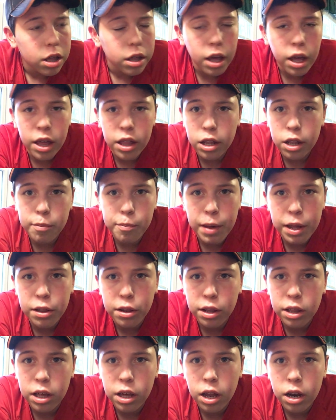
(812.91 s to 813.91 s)
yeah, that's
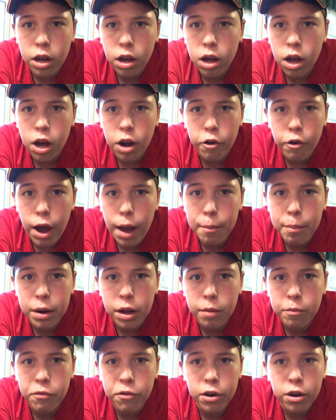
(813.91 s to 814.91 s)
basically going to uh, wrap it
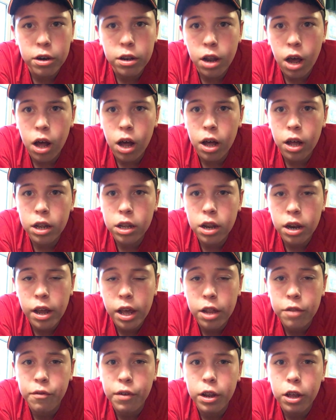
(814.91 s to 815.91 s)
up for uh,
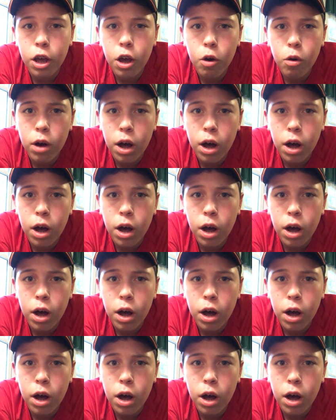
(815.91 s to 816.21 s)
today's video.